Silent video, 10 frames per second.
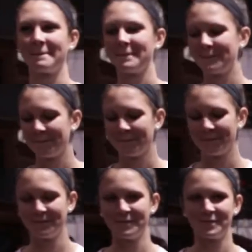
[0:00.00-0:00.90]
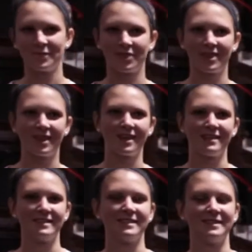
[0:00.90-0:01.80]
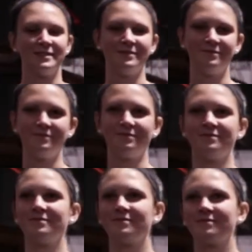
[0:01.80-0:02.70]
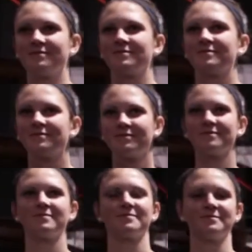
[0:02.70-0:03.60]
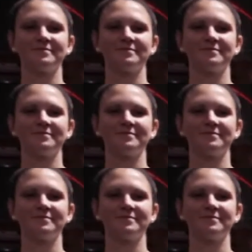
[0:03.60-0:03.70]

No words are spoken by the person on screen.